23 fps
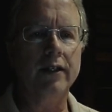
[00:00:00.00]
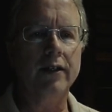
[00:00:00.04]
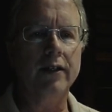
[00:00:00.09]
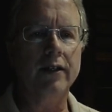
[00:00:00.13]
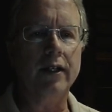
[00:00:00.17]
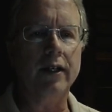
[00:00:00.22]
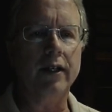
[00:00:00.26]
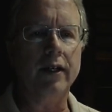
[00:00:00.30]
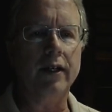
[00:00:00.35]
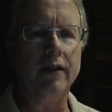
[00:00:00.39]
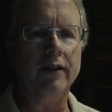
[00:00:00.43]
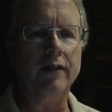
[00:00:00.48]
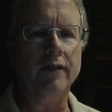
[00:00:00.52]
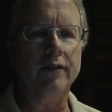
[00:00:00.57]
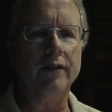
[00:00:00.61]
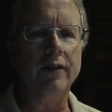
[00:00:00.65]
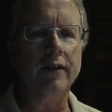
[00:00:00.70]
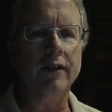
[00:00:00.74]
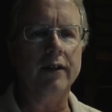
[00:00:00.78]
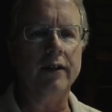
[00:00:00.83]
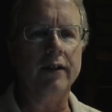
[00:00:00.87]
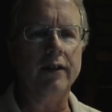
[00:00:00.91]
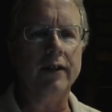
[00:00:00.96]

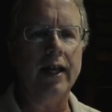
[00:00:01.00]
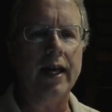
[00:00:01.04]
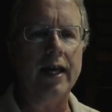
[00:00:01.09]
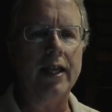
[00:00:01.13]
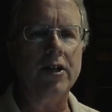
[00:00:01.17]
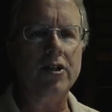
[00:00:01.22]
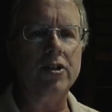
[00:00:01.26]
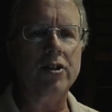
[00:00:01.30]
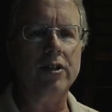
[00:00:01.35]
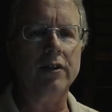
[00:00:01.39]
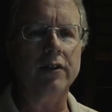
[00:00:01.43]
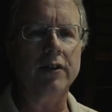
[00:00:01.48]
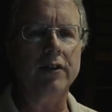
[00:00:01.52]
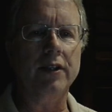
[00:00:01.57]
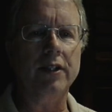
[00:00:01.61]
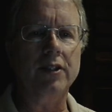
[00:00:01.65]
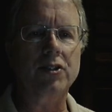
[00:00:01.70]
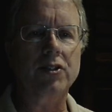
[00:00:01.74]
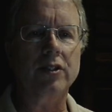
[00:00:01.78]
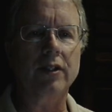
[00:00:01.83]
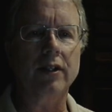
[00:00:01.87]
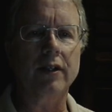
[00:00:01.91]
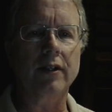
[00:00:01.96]
editor
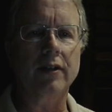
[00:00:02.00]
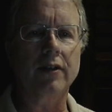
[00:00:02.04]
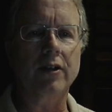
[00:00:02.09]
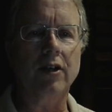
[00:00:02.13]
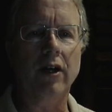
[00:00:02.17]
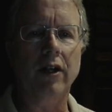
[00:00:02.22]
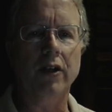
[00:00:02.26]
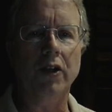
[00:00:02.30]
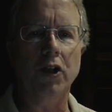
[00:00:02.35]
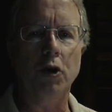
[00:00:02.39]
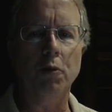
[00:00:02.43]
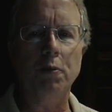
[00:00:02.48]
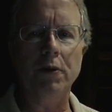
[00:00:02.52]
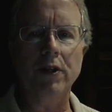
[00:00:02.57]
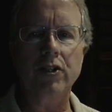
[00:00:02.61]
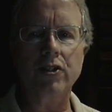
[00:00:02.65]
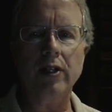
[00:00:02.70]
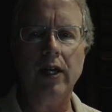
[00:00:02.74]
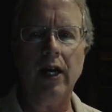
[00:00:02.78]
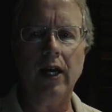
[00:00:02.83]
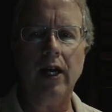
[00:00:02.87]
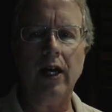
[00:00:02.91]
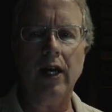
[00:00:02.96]
that's called
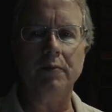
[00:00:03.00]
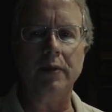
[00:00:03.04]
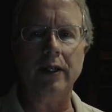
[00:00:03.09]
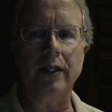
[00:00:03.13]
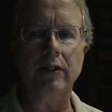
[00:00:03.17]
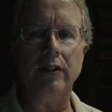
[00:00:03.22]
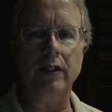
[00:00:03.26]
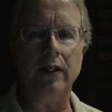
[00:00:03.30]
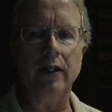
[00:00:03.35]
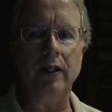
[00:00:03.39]
OpenShot, but